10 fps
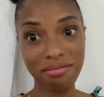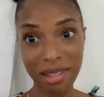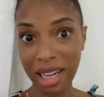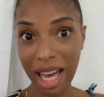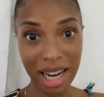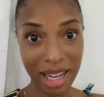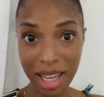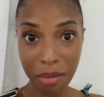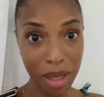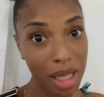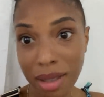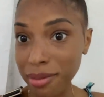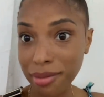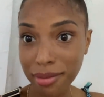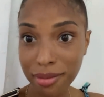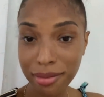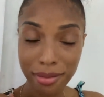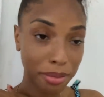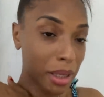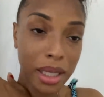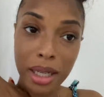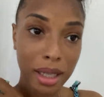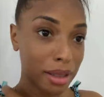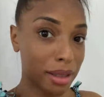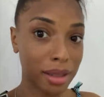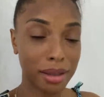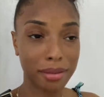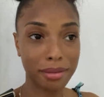Glad it ain't me, because